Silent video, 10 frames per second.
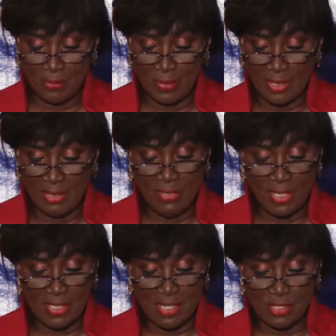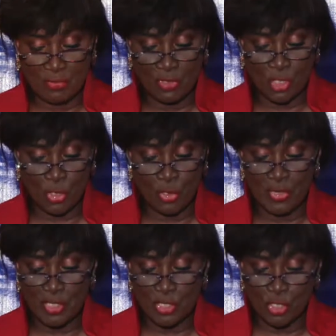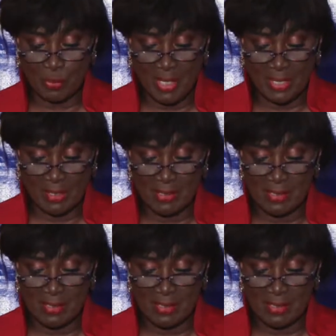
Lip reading: giving a sense of assurance to Jamaicans